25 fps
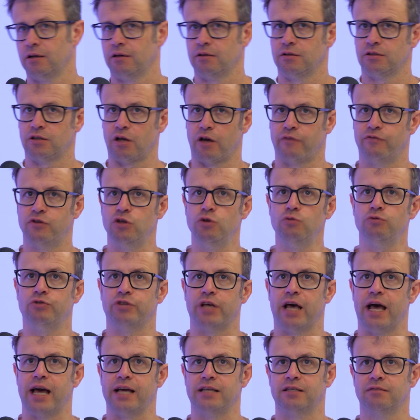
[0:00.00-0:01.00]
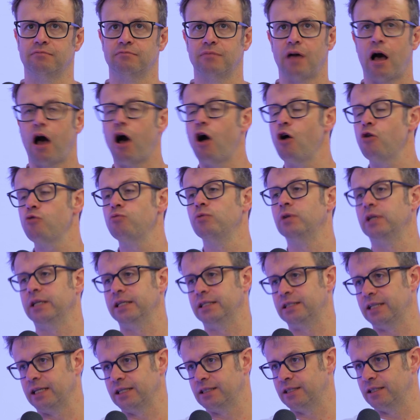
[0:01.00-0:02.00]
So if you said only
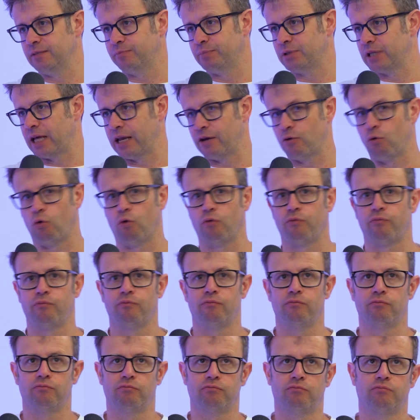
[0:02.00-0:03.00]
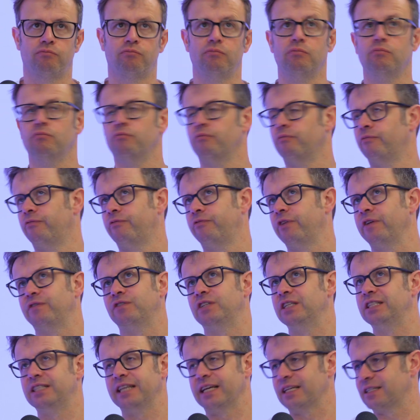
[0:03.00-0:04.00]
60% or
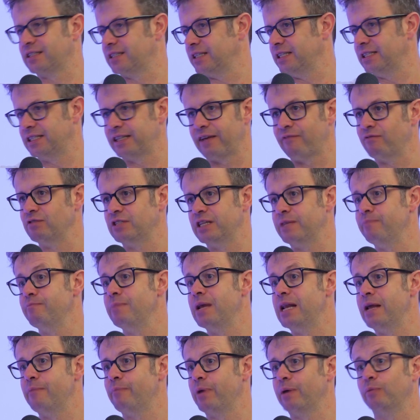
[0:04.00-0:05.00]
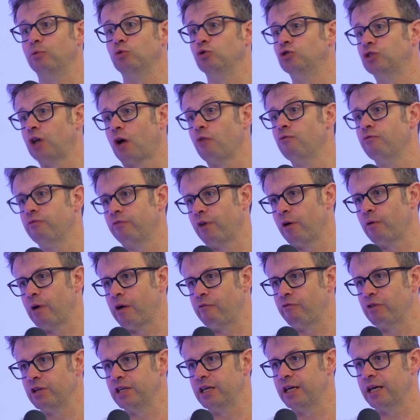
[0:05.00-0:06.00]
50, 60, 70 million people don't vote
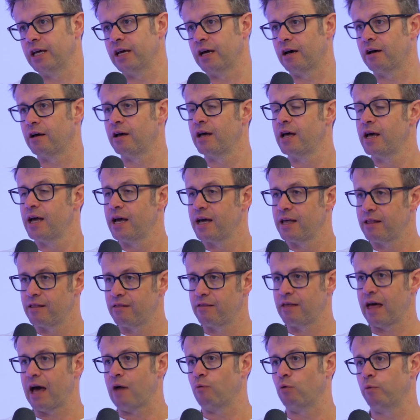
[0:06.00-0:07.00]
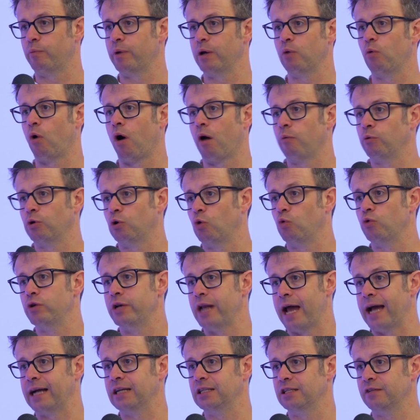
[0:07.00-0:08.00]
every year, that would be what I would call
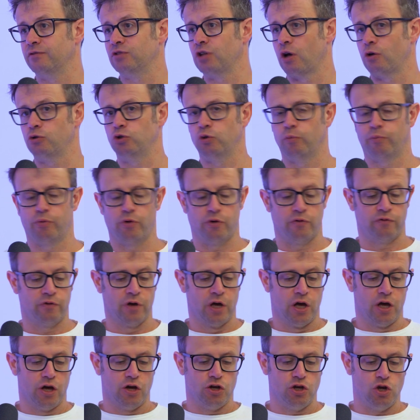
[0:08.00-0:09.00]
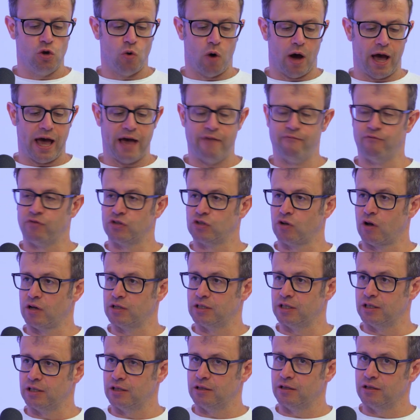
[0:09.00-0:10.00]
negative social proof. You are
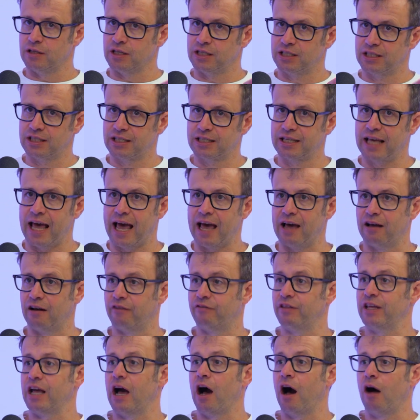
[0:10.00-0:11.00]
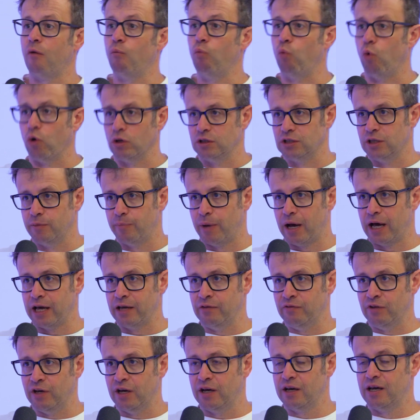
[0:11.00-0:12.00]
emphasizing the scale of the unwanted
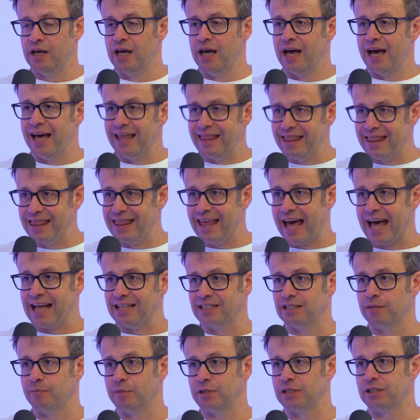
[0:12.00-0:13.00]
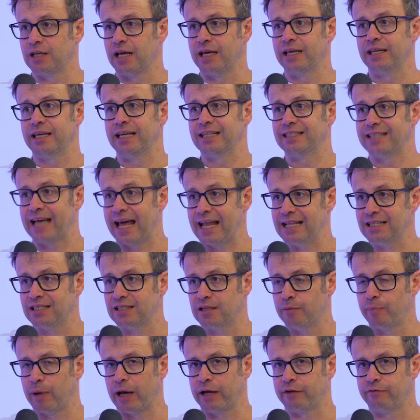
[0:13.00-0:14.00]
behavior, and that's a mistake. It tends
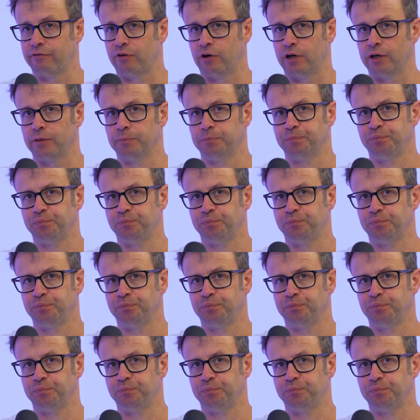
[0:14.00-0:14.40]
to backfire.